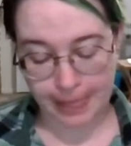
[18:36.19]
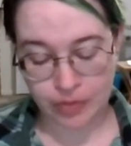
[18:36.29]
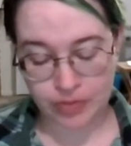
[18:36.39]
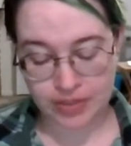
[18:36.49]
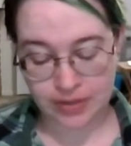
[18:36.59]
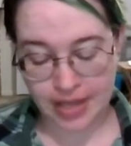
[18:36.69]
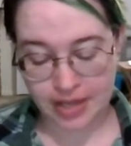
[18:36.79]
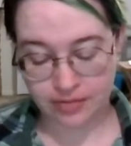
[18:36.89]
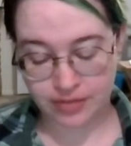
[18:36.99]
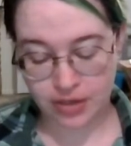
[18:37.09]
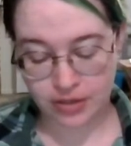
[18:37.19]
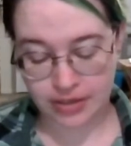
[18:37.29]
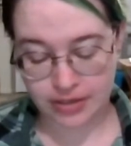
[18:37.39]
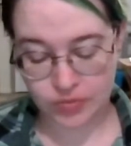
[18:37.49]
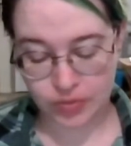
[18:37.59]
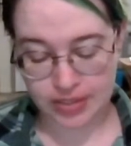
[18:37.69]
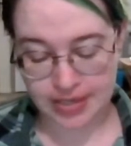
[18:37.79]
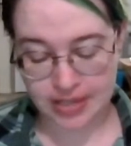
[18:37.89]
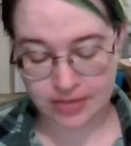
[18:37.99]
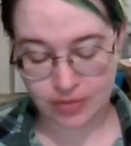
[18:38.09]
He was in a land of darkness, where the
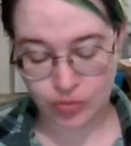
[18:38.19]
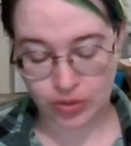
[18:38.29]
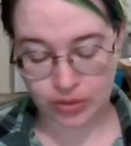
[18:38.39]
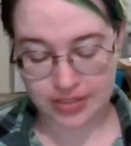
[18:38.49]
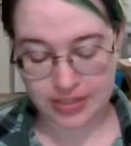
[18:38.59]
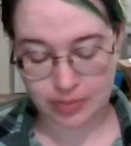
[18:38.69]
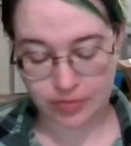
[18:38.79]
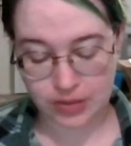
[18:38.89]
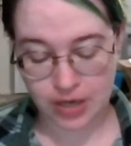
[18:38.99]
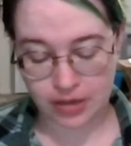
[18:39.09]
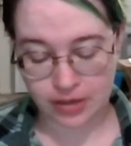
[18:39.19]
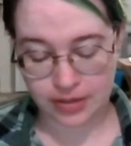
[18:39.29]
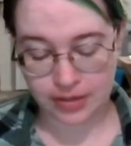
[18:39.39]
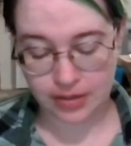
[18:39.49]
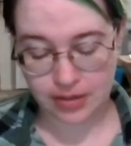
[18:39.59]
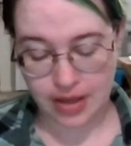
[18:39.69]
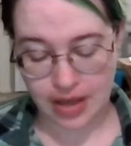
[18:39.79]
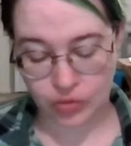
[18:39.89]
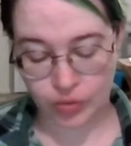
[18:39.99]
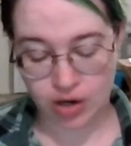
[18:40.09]
days of the world seemed forgotten,
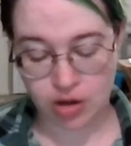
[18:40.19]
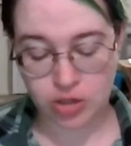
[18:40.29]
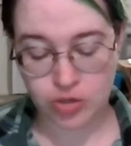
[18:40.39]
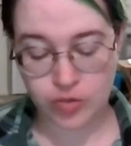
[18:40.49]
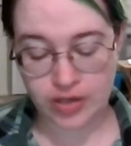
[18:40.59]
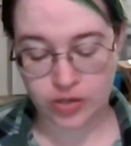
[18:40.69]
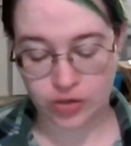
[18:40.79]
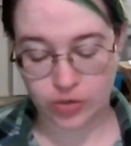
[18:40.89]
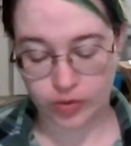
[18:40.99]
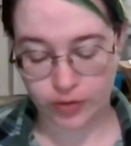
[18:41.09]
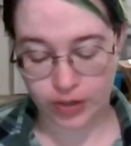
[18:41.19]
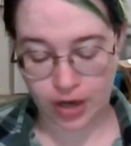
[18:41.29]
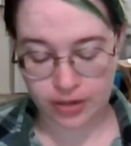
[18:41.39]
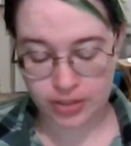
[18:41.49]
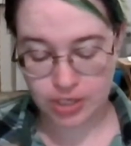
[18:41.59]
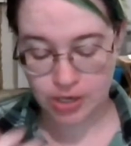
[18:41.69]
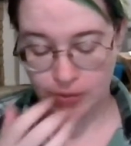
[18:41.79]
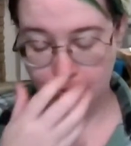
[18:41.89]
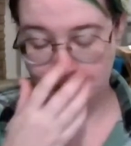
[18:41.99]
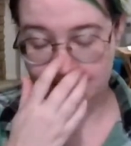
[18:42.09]
and where all who entered were forgotten too.